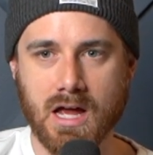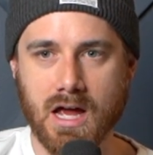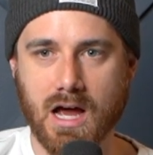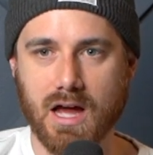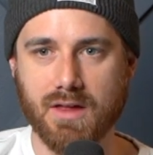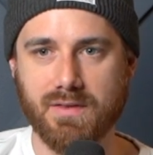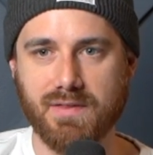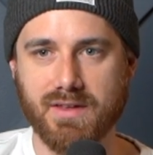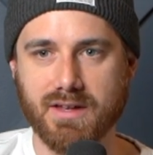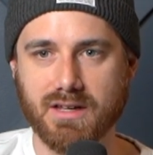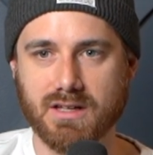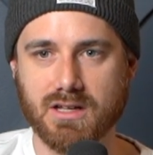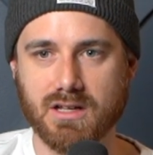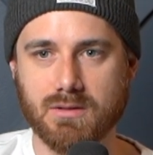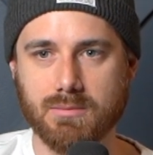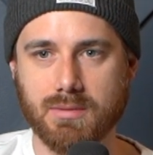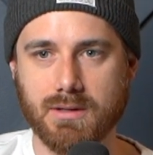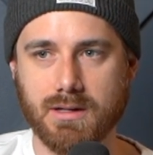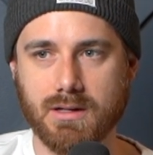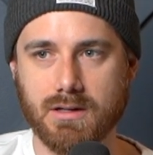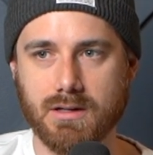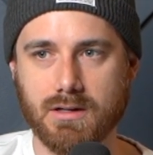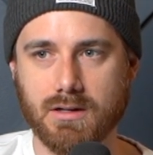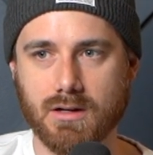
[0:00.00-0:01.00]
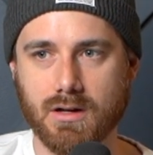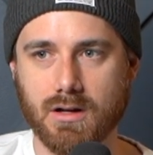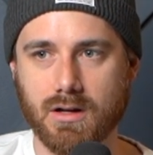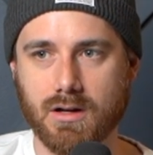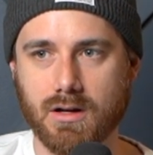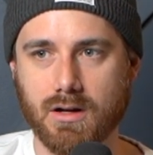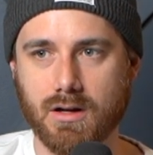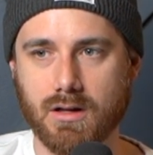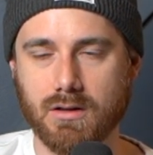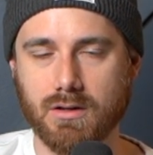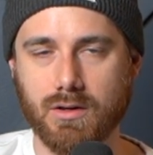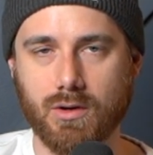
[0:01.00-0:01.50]
I think can be
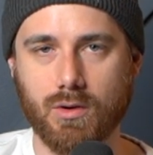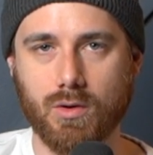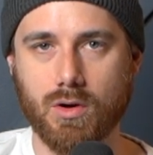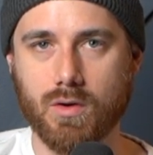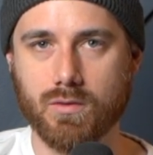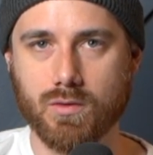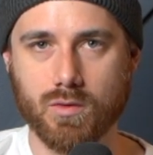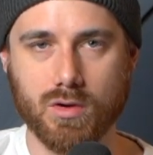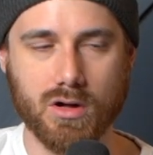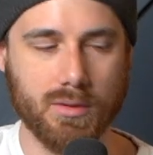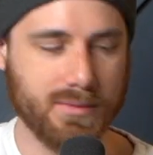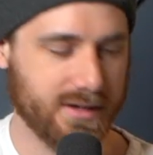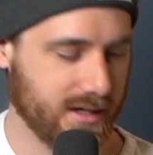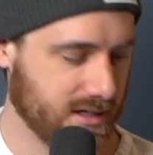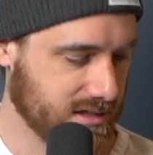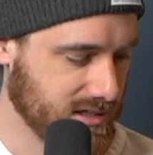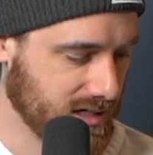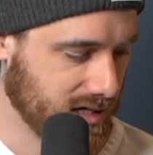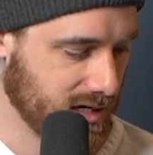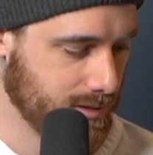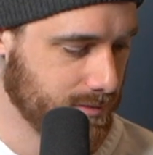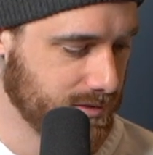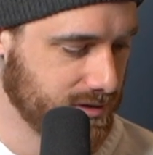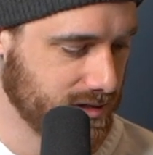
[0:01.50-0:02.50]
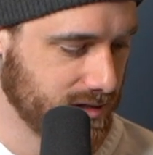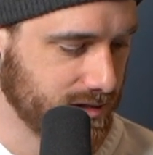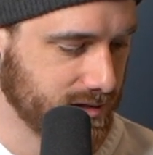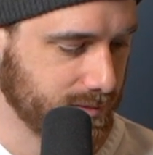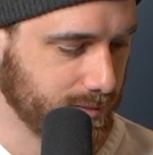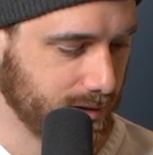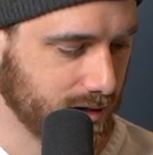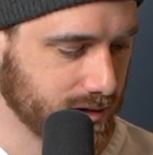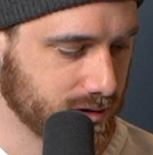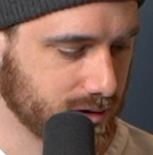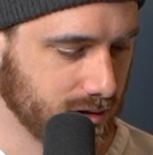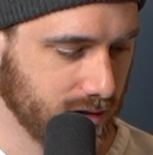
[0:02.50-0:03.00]
a little overwhelming at times,
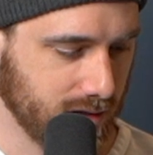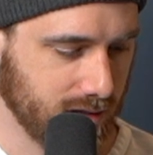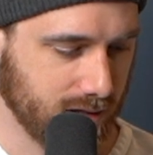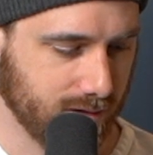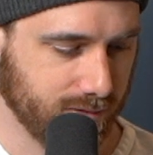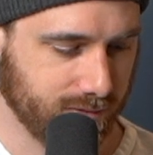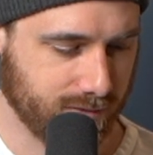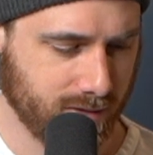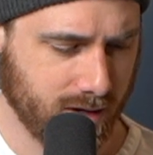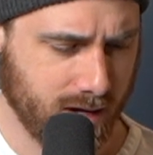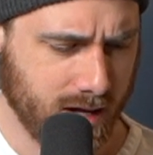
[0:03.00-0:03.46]
especially if